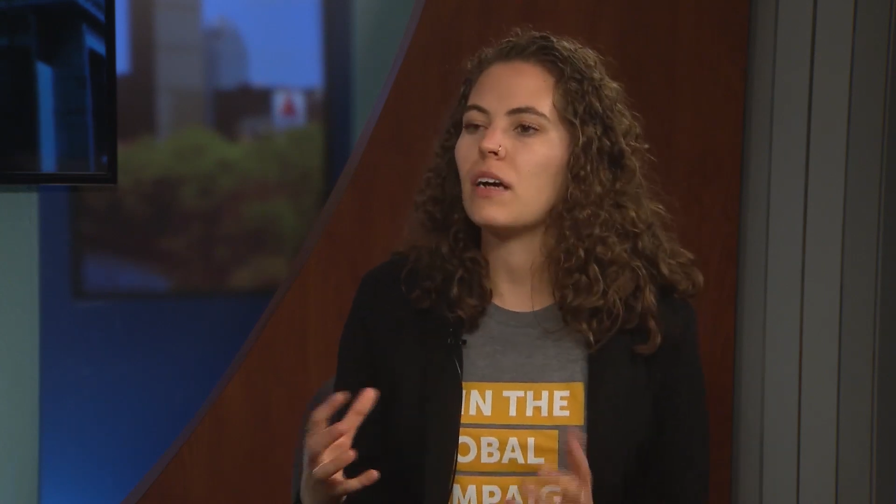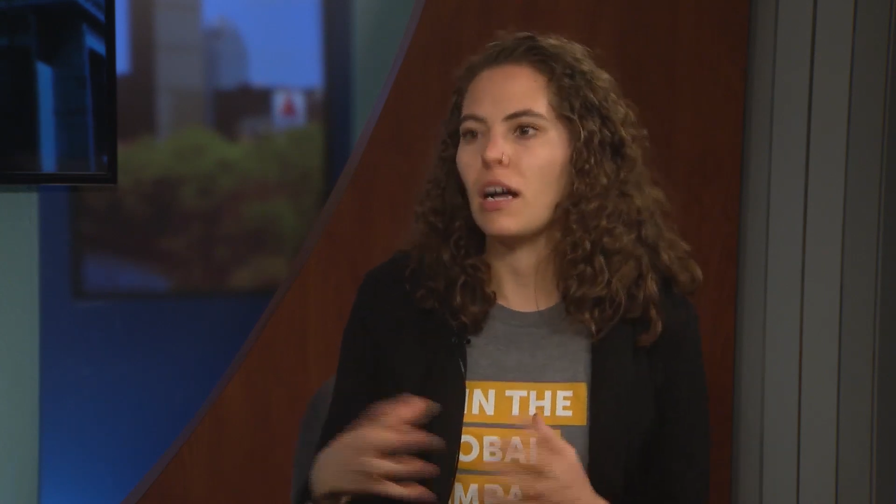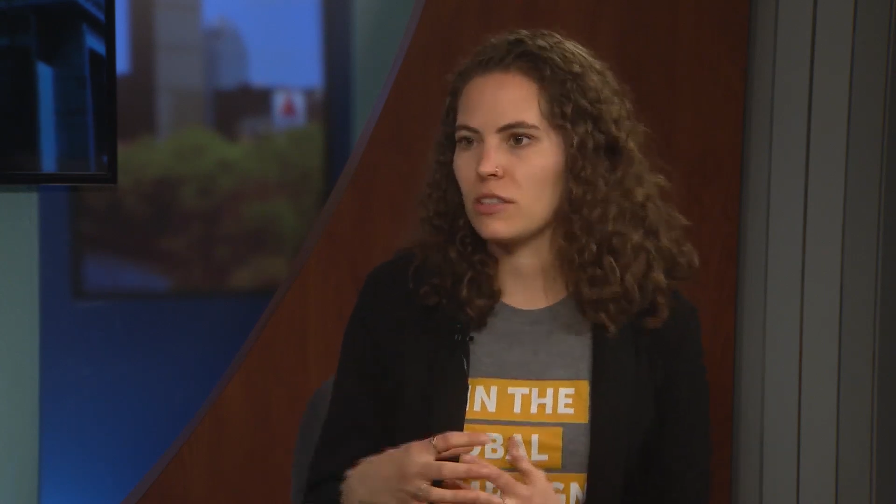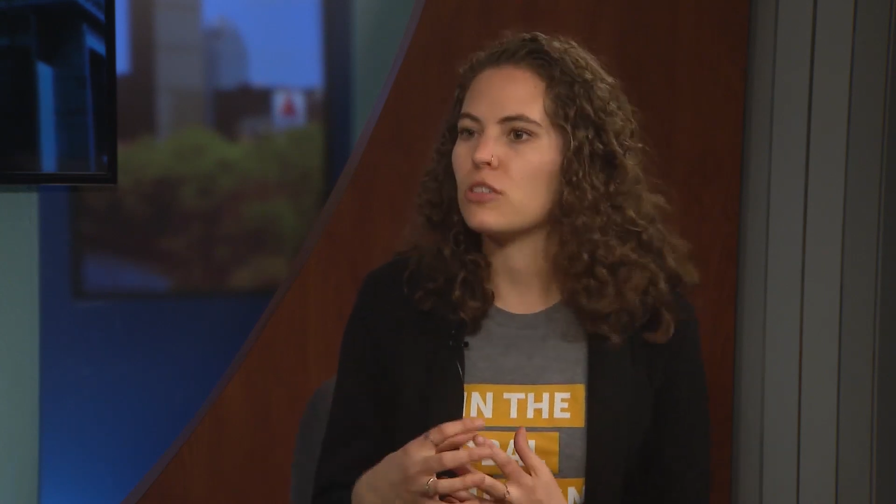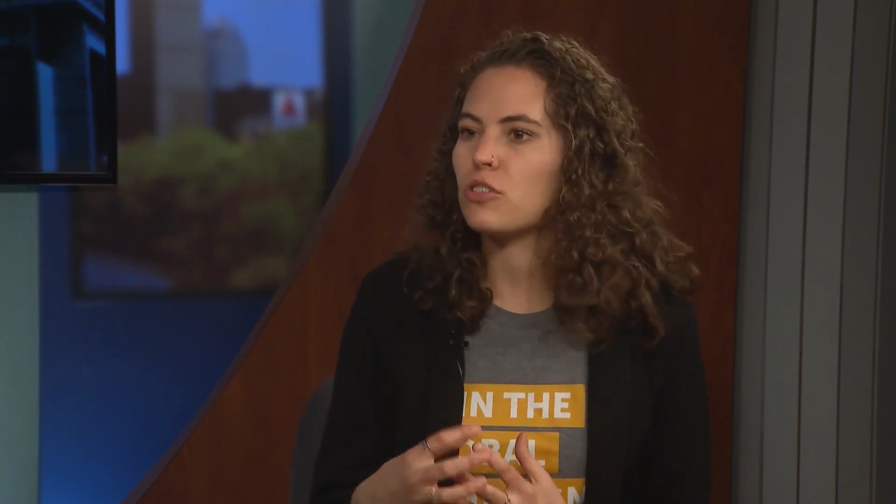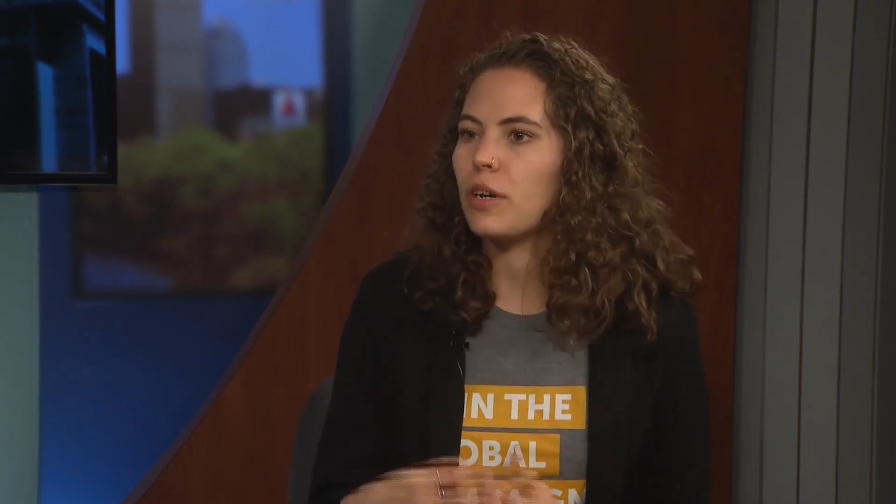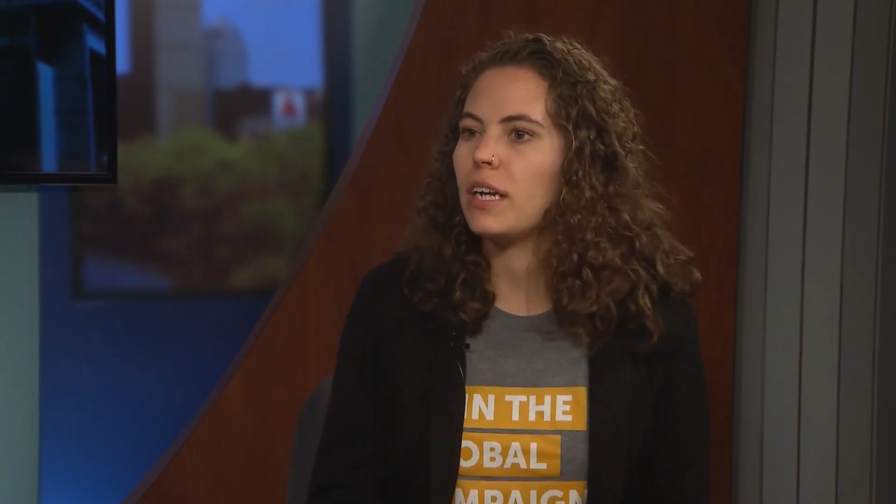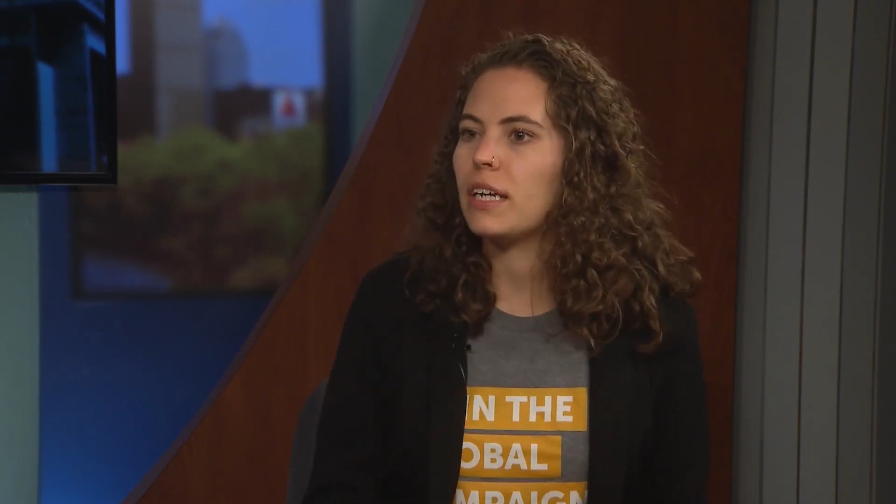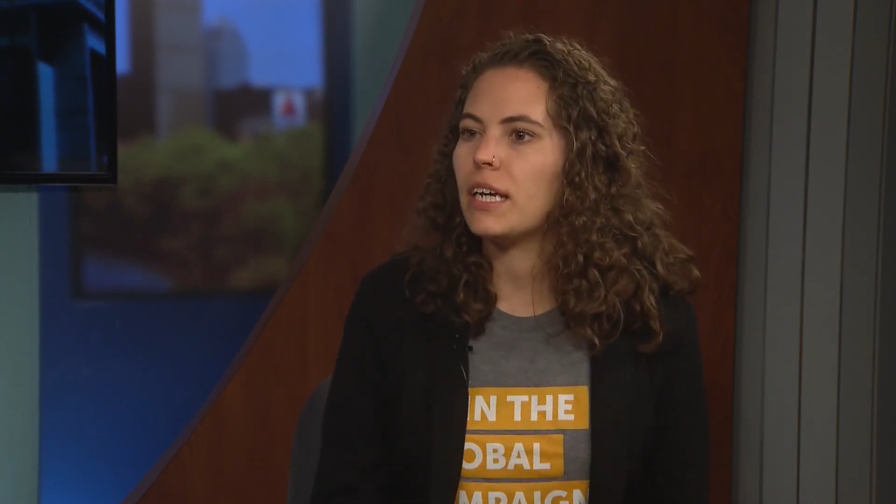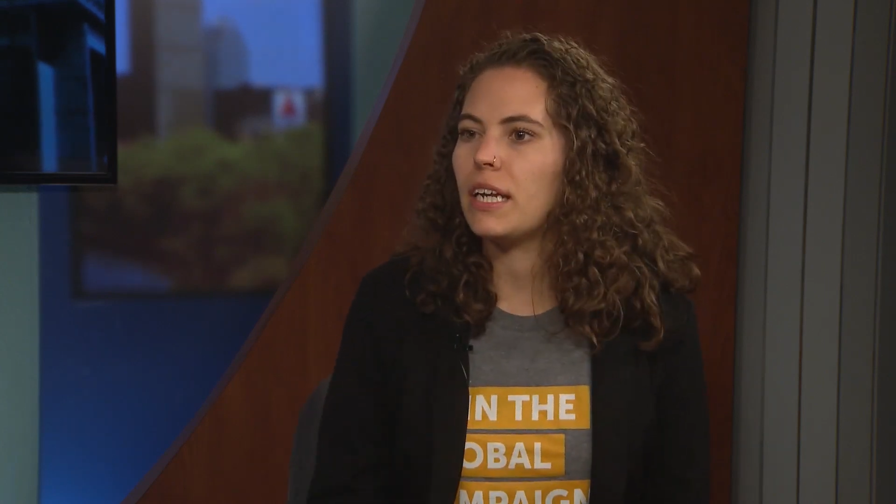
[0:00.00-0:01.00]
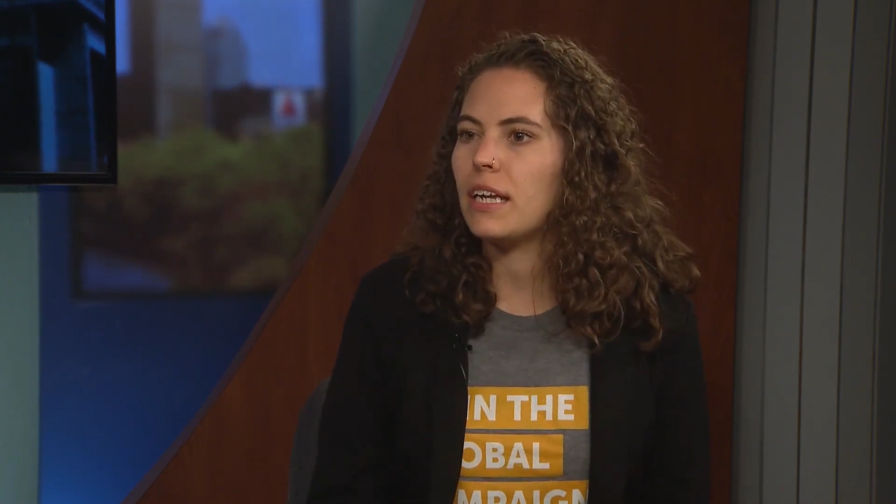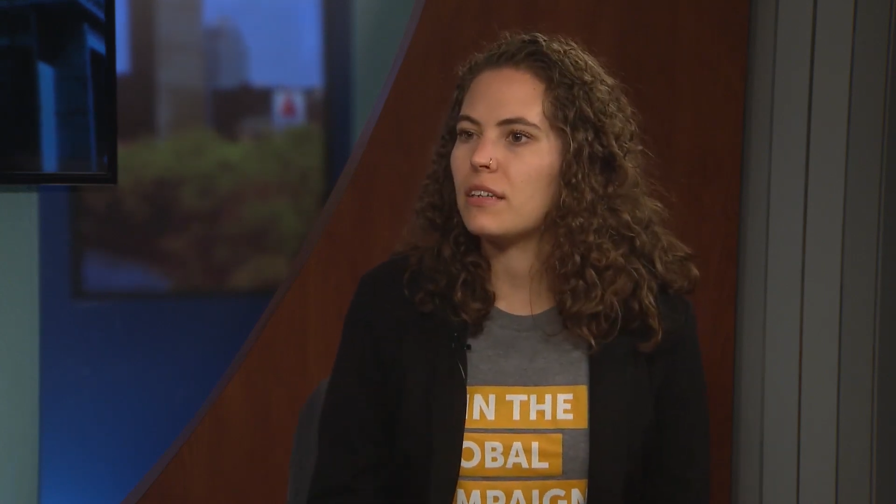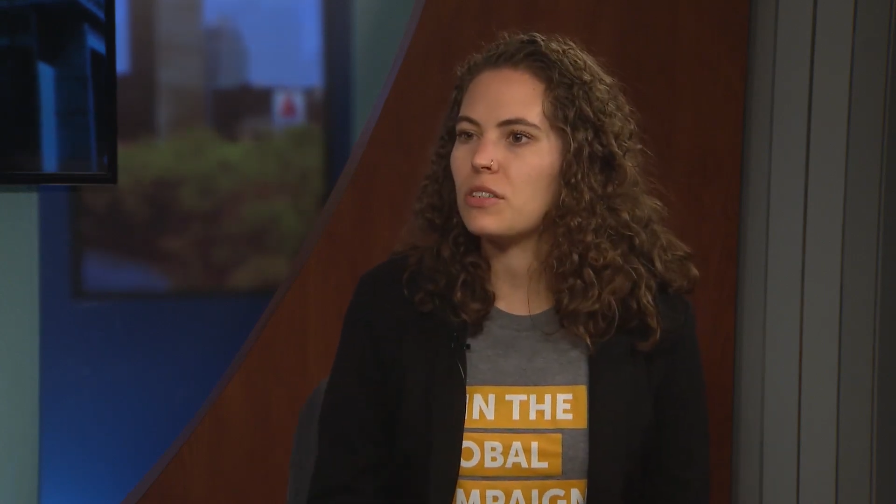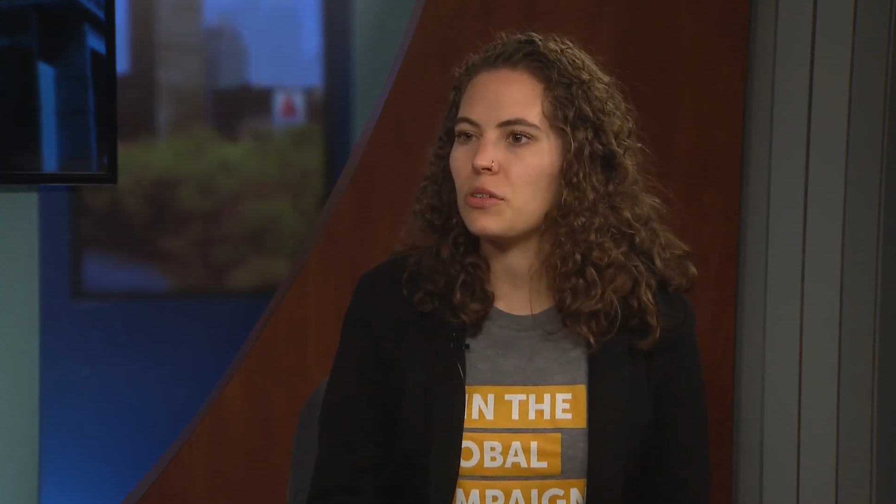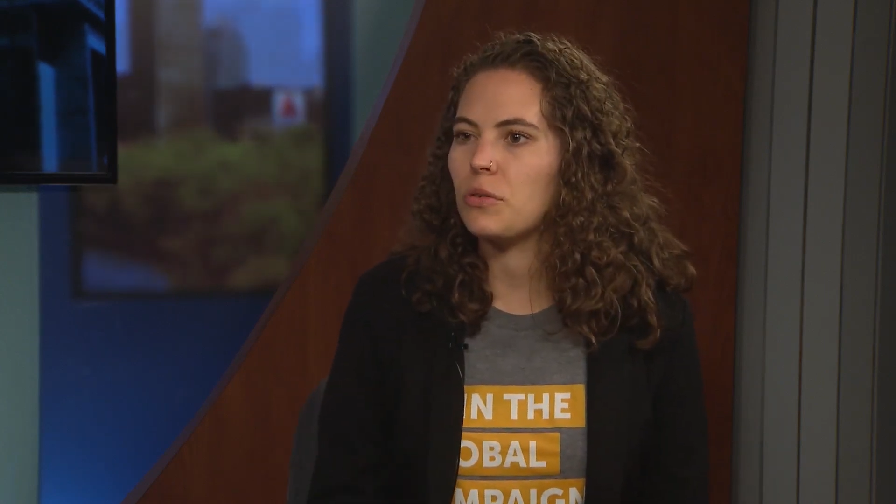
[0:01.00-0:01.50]
concentrated
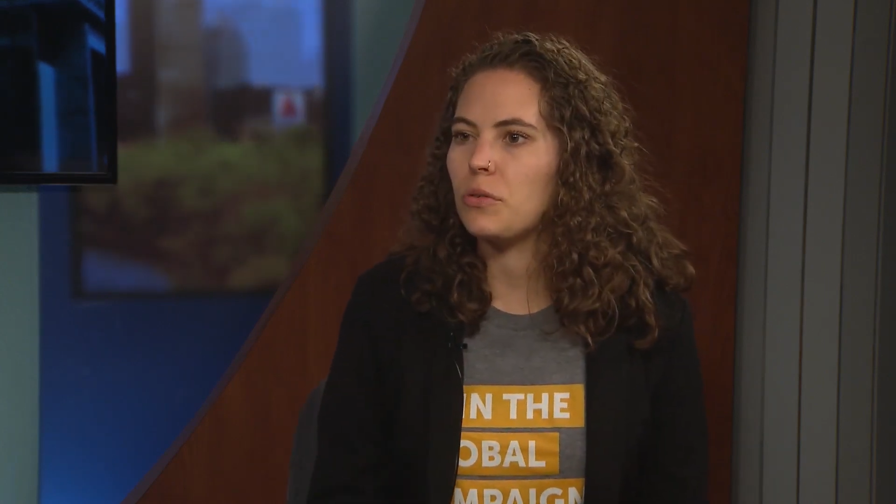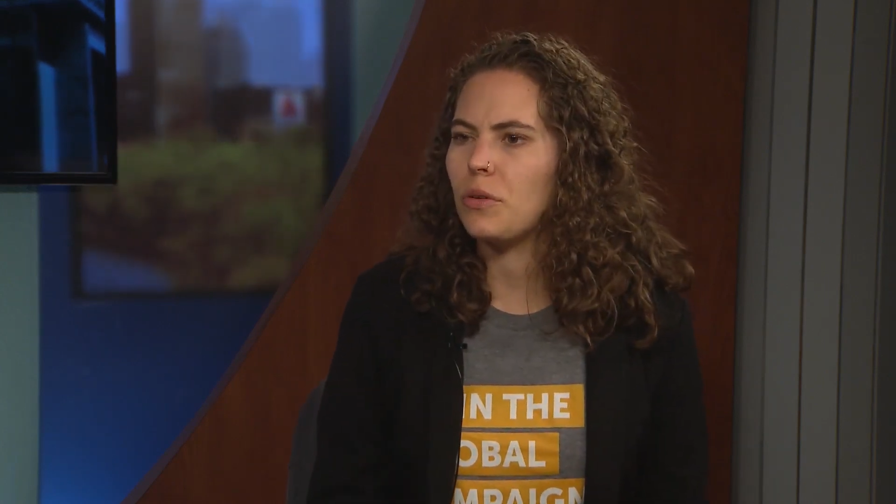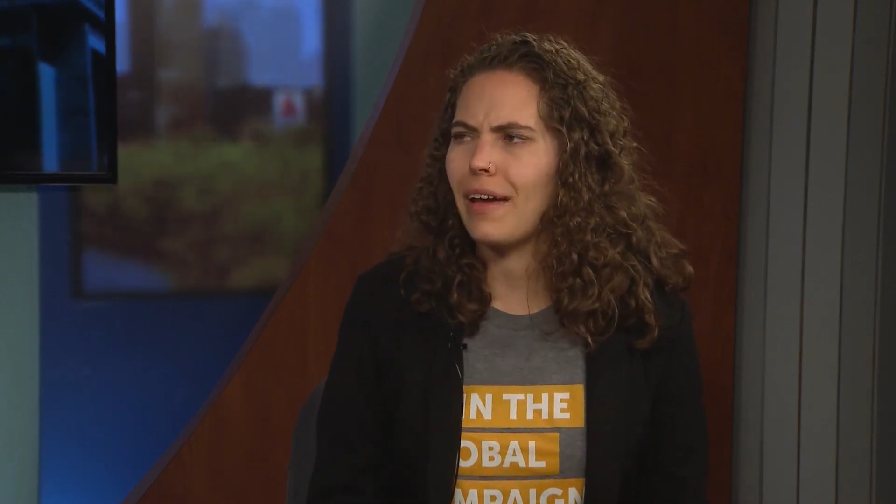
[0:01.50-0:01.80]
into